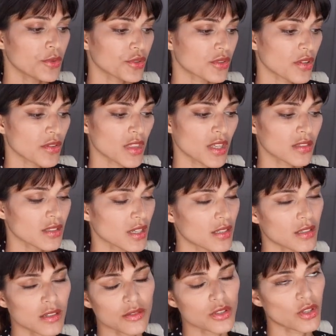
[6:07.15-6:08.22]
So things like,
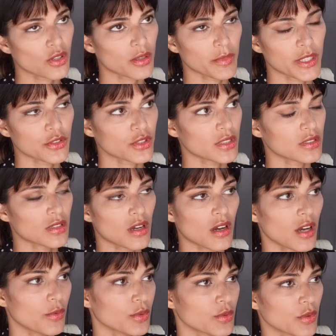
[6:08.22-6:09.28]
you know, documentaries that
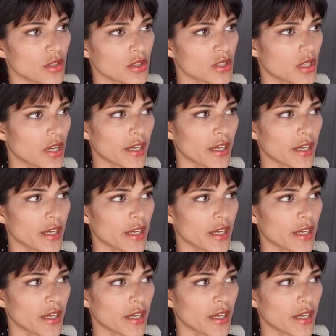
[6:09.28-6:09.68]
I would watch,